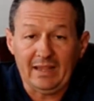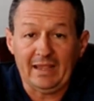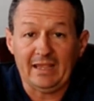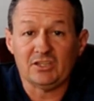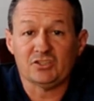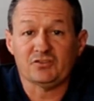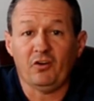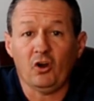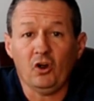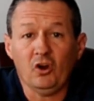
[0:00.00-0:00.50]

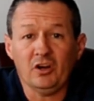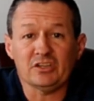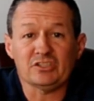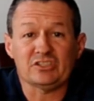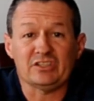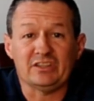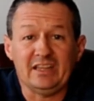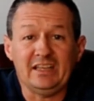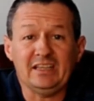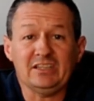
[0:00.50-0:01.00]
As far
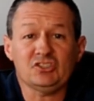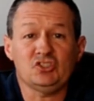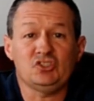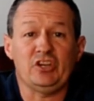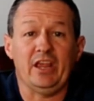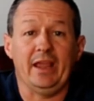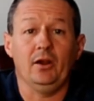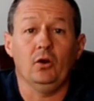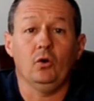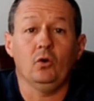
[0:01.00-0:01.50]
as this
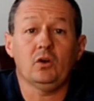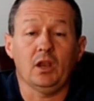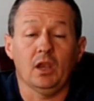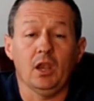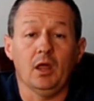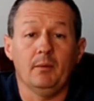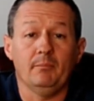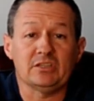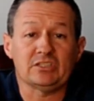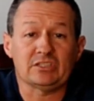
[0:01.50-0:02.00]
channel,
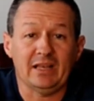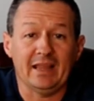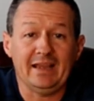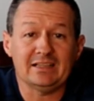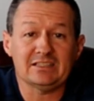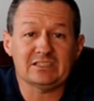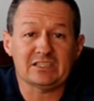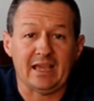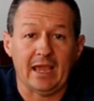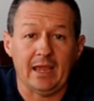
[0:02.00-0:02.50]
Columbus
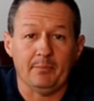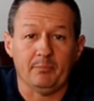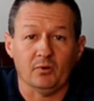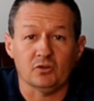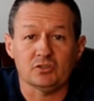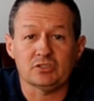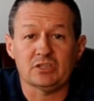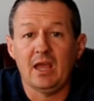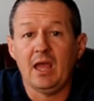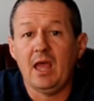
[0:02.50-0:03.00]

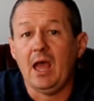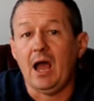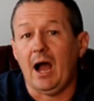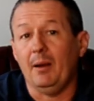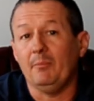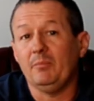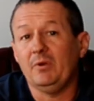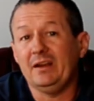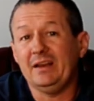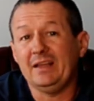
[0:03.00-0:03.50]
Landscapers,
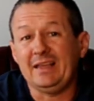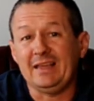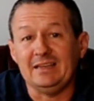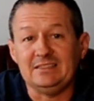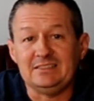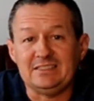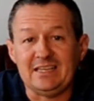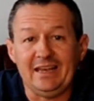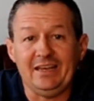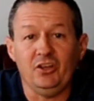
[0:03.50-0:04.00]
I'm going to
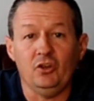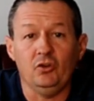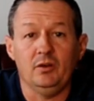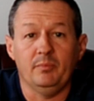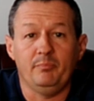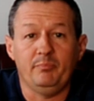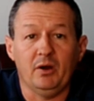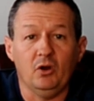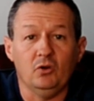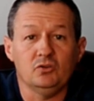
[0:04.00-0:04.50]
continue to
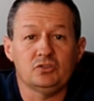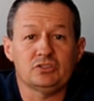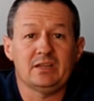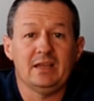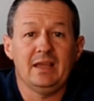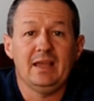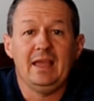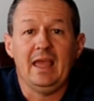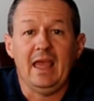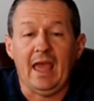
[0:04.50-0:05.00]

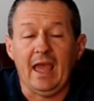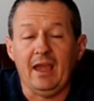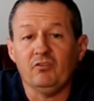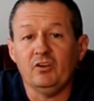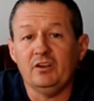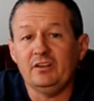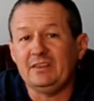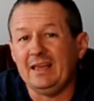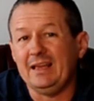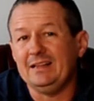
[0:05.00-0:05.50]
post
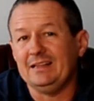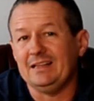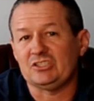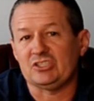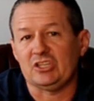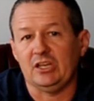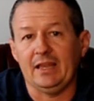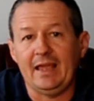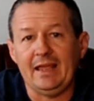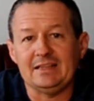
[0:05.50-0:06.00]
everything
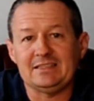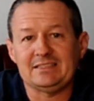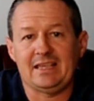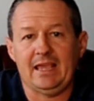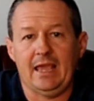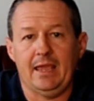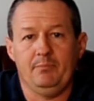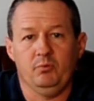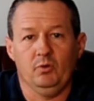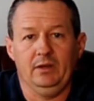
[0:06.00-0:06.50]
that's
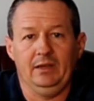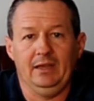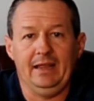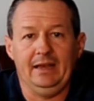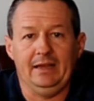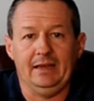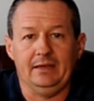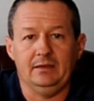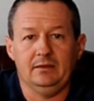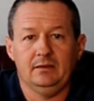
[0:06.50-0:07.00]
landscape
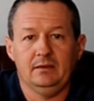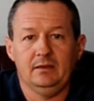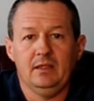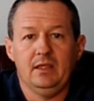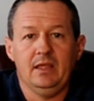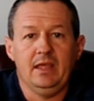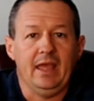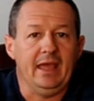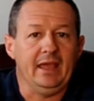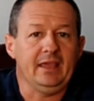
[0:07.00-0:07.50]
related.
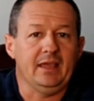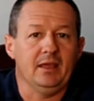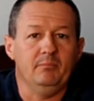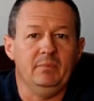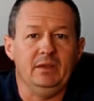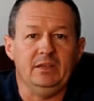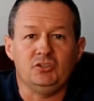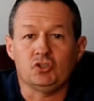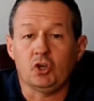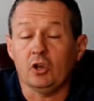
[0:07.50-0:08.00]
It
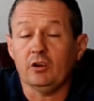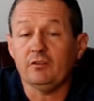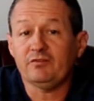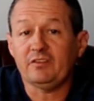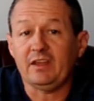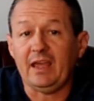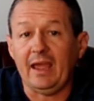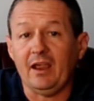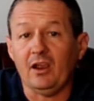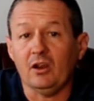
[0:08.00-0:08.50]
can be
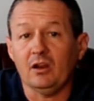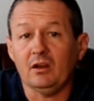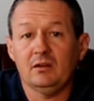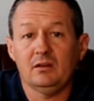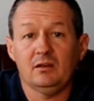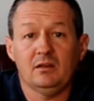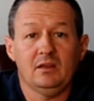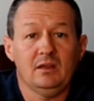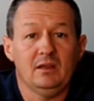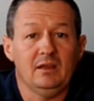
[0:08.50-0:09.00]
turf
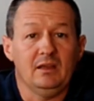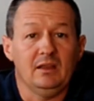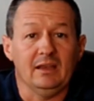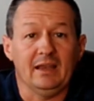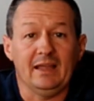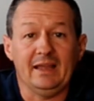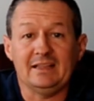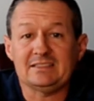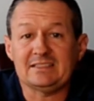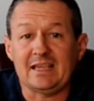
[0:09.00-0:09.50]
care,
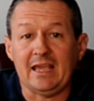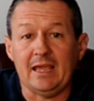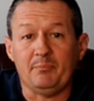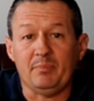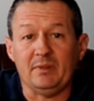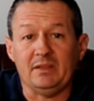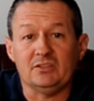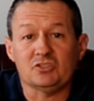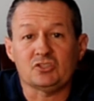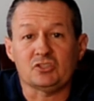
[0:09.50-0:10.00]

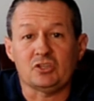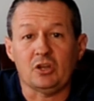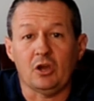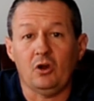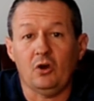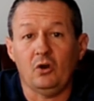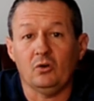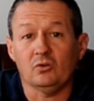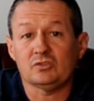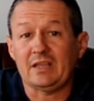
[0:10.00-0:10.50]
landscape
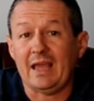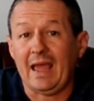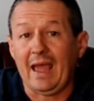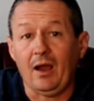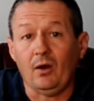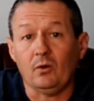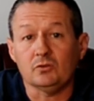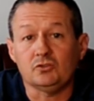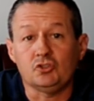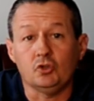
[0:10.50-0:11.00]
installs,
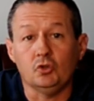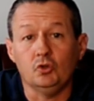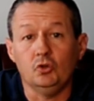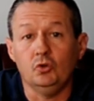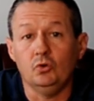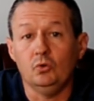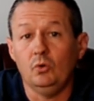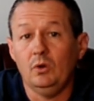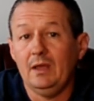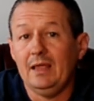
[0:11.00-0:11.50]

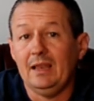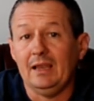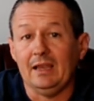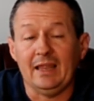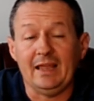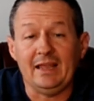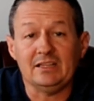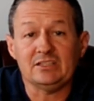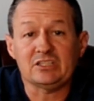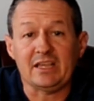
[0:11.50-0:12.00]
how-to,
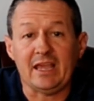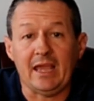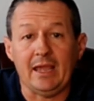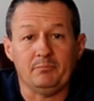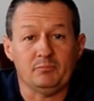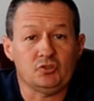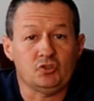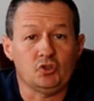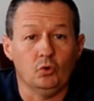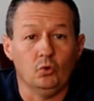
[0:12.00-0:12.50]

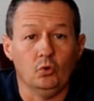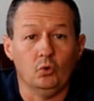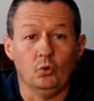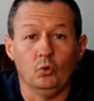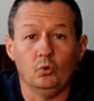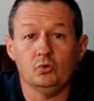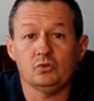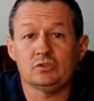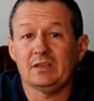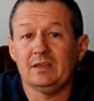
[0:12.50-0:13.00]
landscape
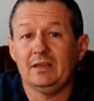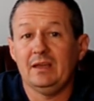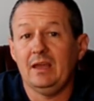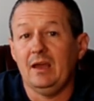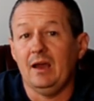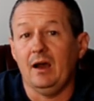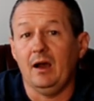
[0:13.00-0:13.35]
tools,